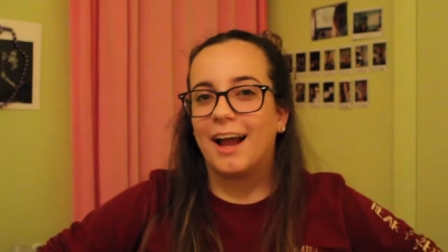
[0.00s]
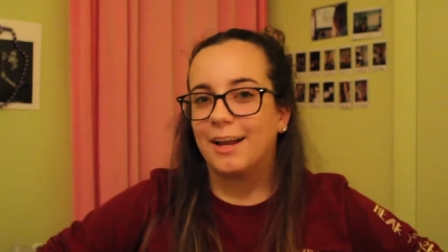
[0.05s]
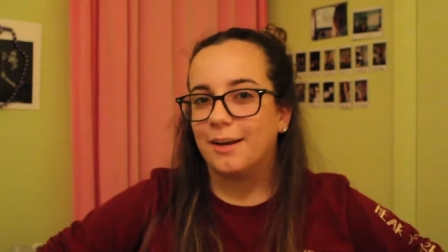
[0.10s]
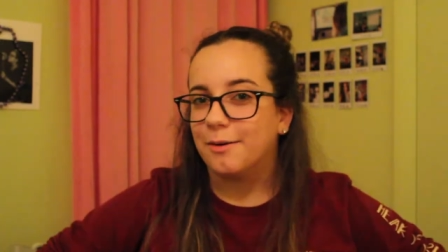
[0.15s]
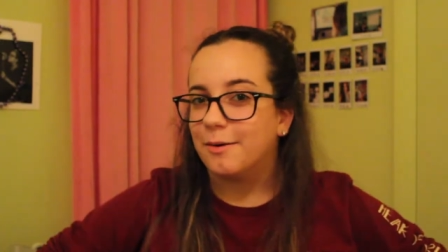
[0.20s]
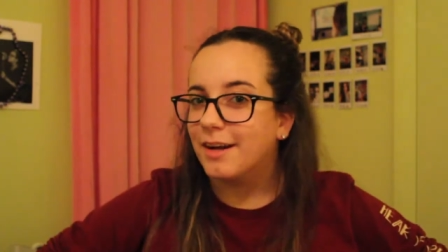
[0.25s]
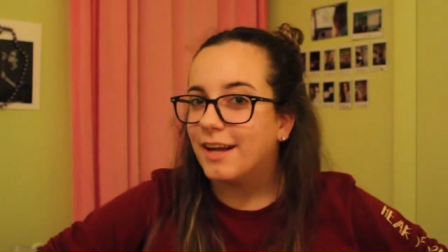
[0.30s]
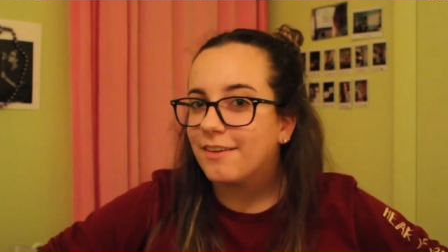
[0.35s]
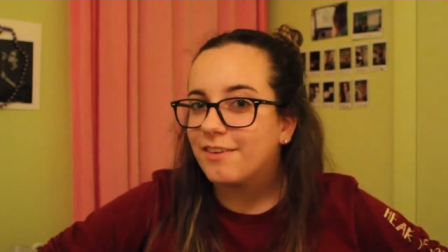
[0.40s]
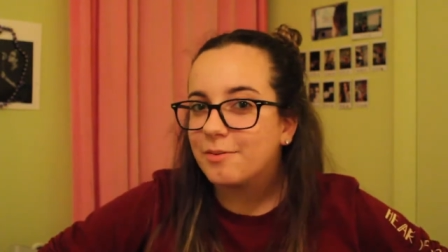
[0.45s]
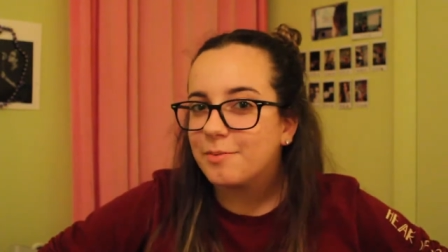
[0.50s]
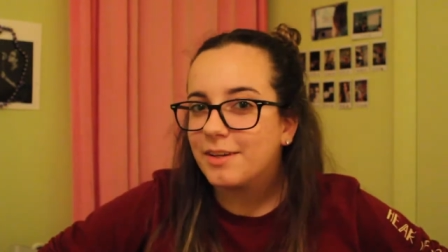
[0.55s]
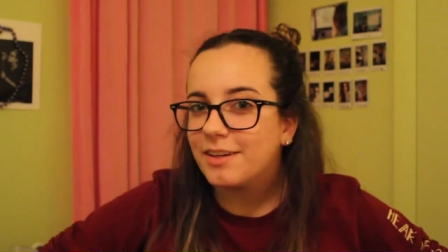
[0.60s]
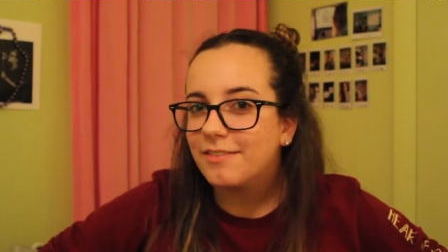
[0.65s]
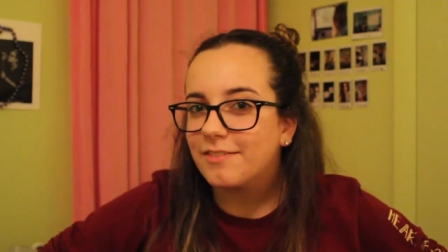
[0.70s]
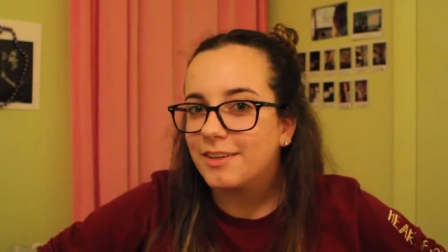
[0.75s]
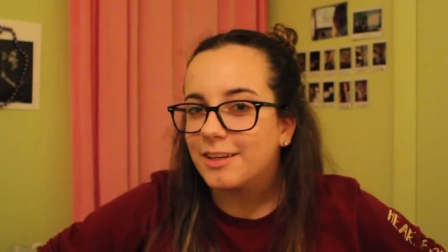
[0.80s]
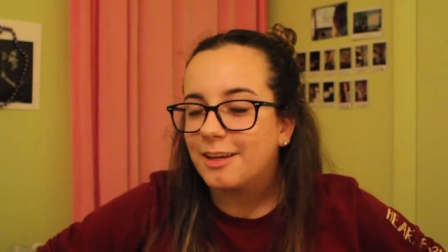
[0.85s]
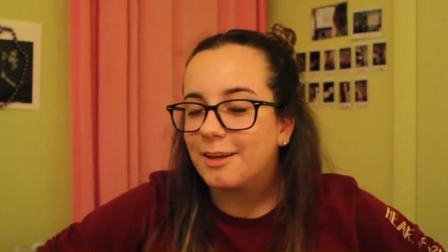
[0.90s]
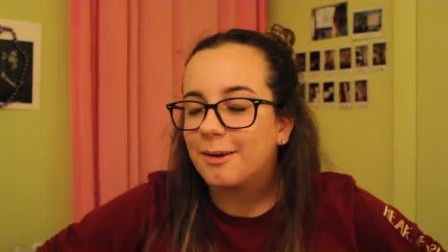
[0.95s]
I know I haven't
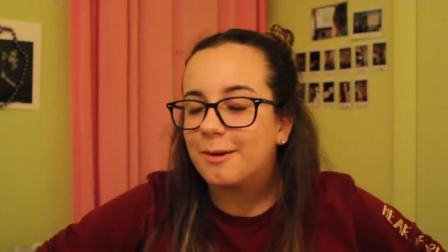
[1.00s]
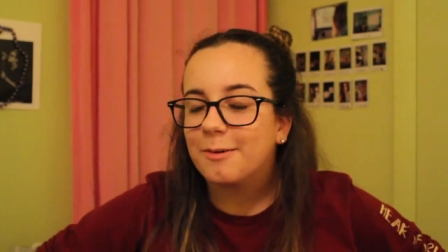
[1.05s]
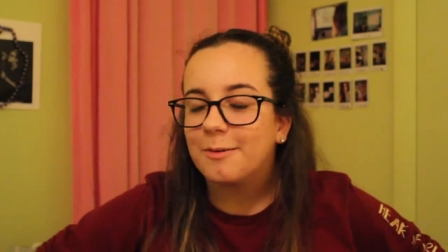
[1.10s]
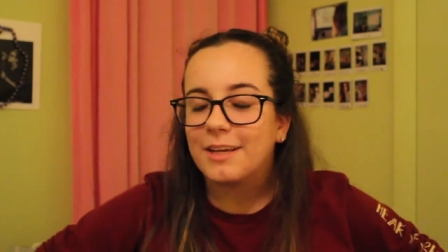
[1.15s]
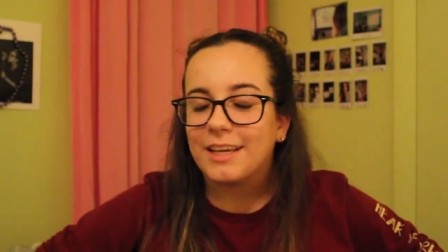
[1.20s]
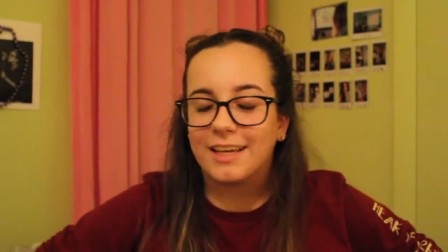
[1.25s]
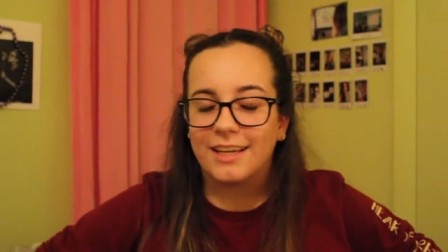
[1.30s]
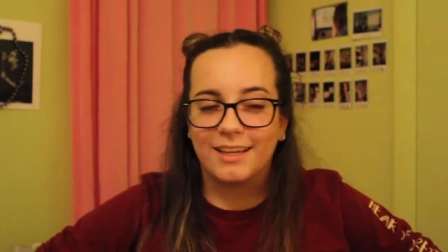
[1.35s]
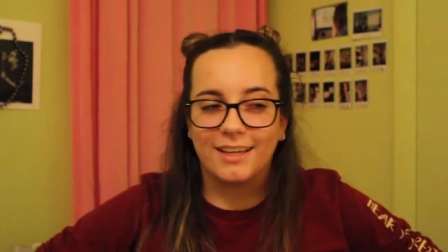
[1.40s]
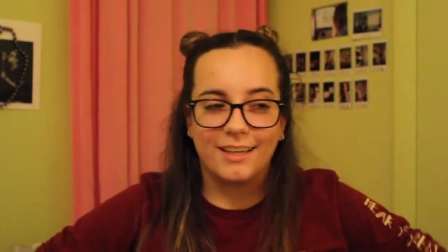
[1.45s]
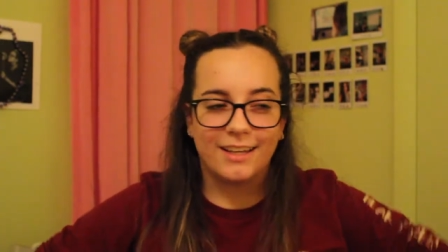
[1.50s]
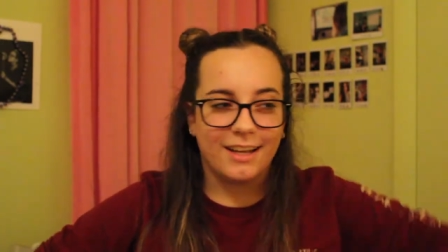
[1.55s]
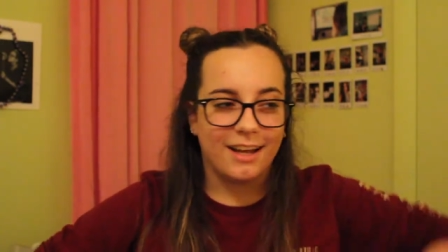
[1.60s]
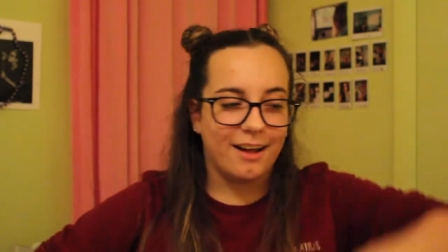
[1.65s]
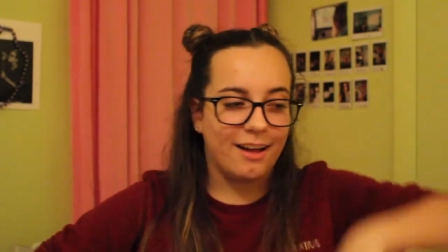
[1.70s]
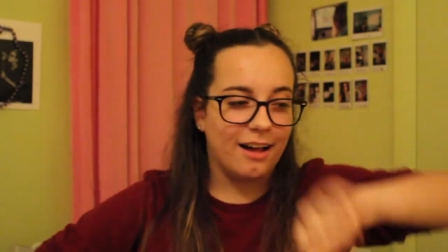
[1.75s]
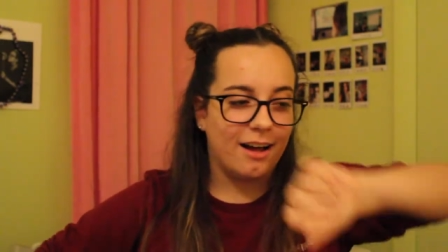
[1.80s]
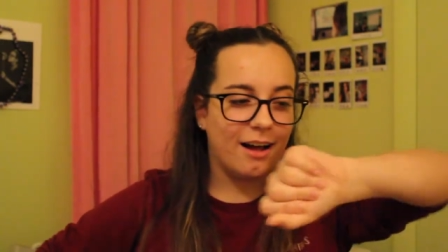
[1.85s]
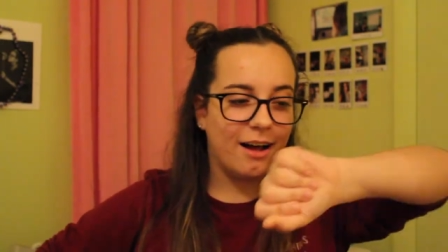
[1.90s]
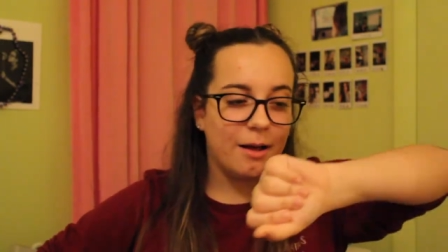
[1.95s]
made a video in
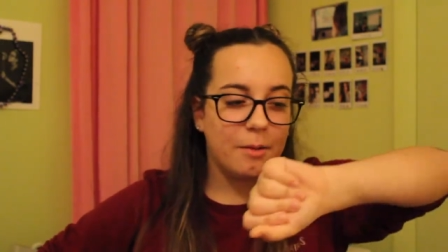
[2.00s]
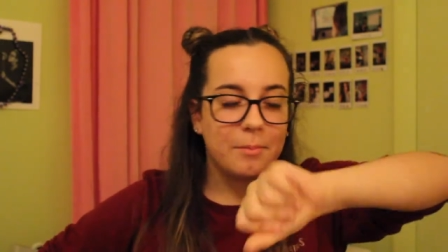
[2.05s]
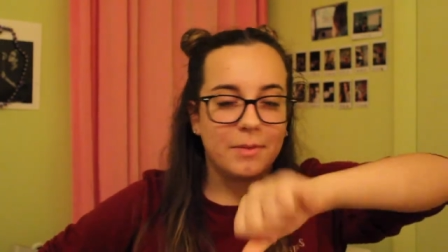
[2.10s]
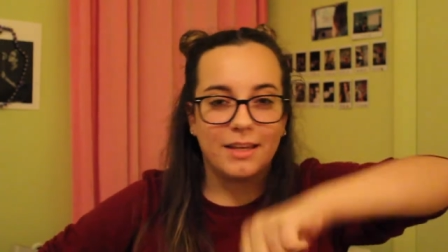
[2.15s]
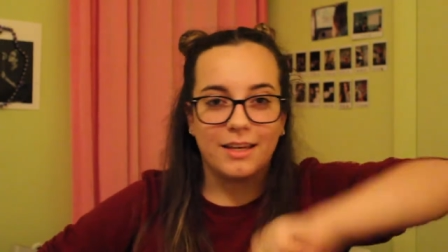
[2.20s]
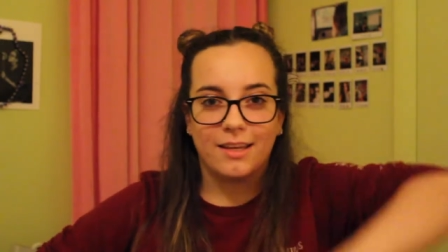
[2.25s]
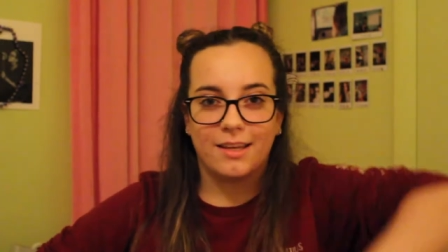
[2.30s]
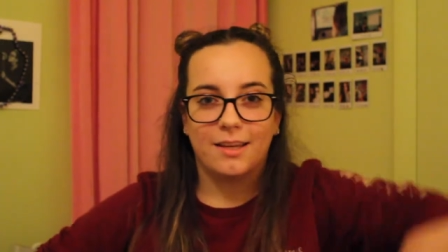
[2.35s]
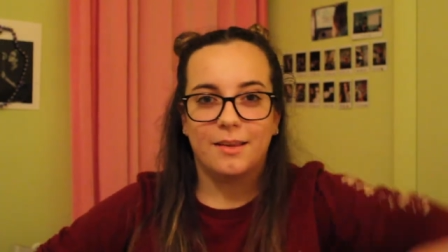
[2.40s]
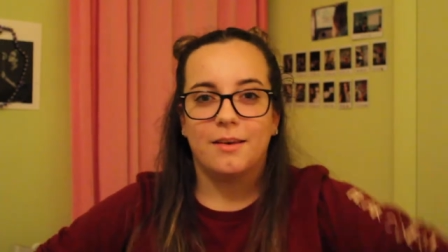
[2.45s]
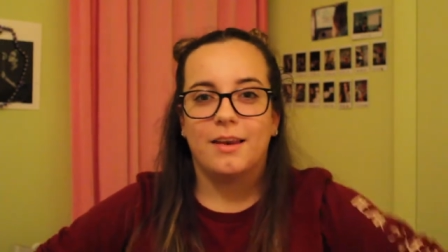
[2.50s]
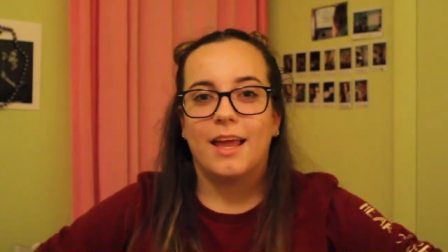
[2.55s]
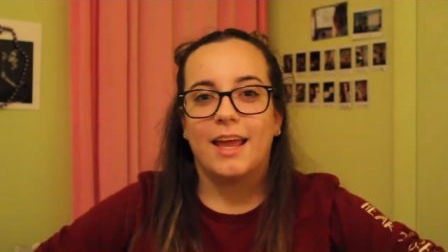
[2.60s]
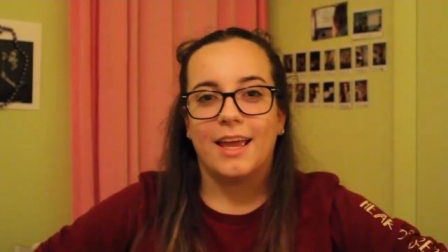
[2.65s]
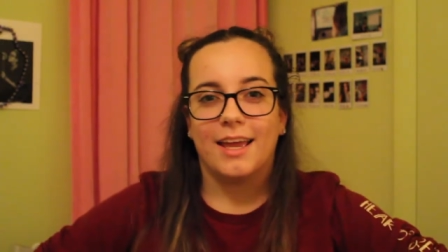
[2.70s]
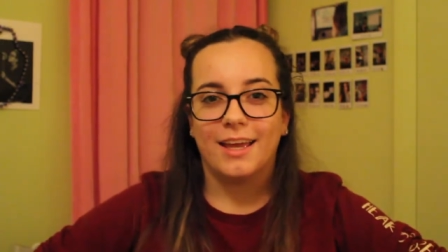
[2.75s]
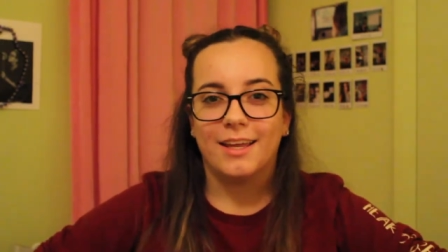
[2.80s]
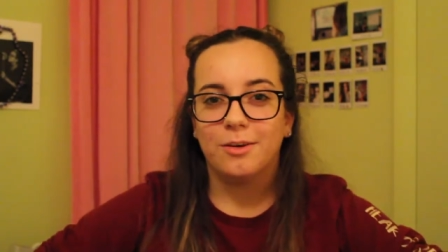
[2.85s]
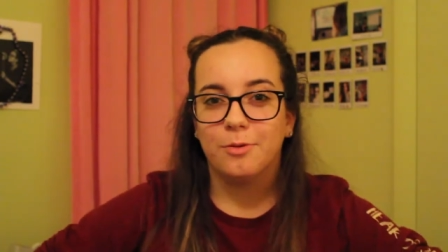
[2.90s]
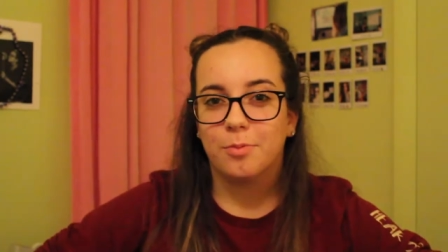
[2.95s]
a hot minute
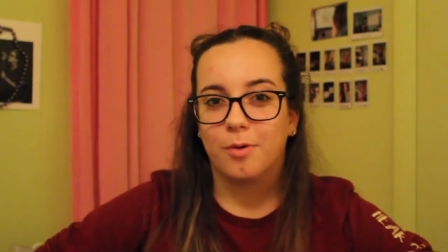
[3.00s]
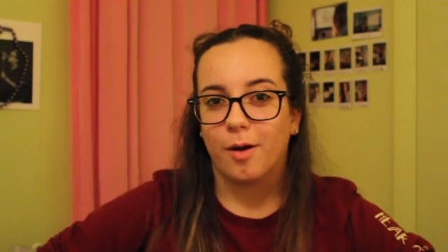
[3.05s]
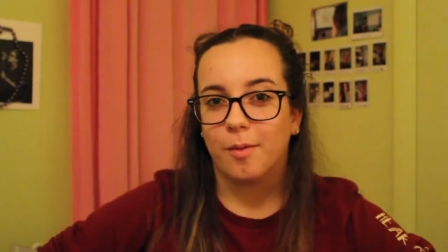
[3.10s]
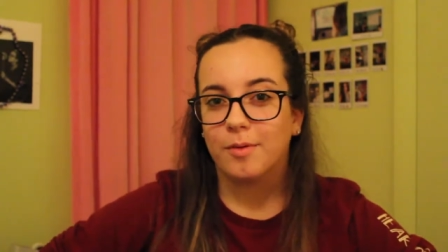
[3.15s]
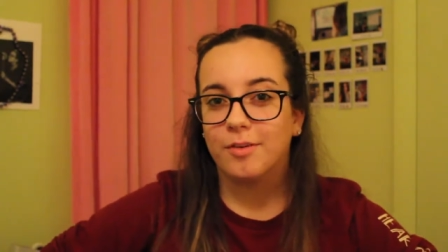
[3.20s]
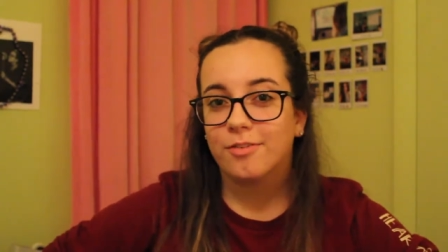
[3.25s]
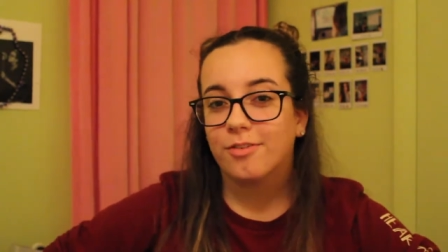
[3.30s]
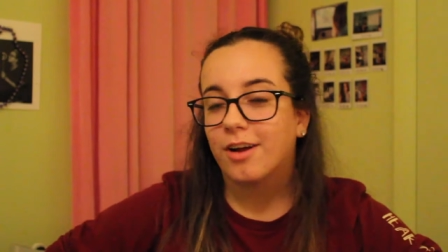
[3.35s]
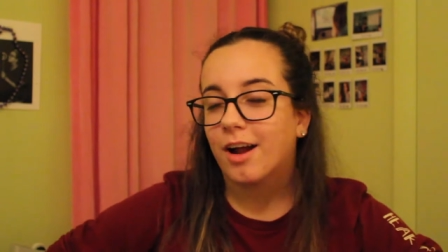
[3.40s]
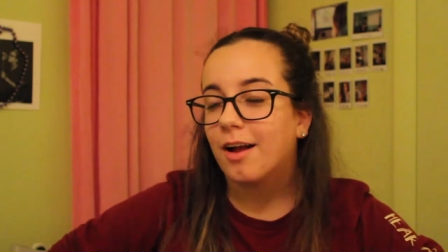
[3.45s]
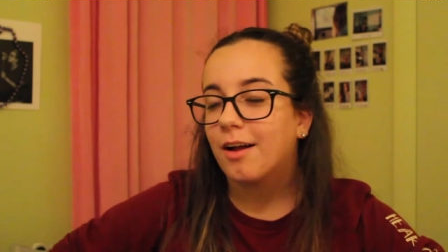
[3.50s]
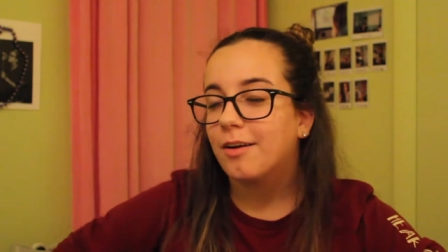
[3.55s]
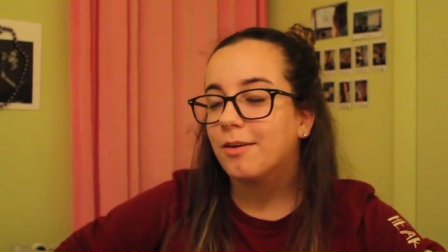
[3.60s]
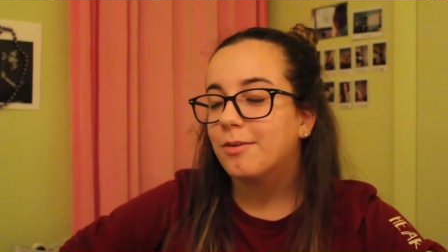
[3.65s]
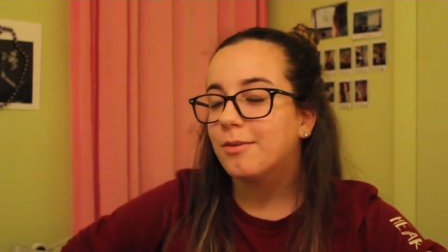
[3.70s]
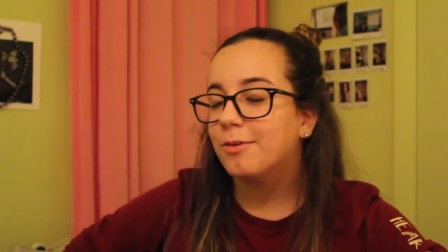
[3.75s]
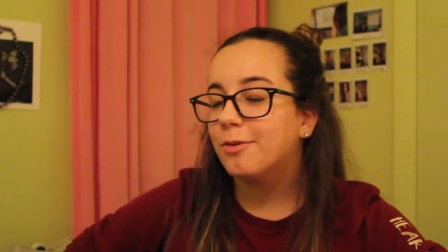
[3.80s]
and you probably forgot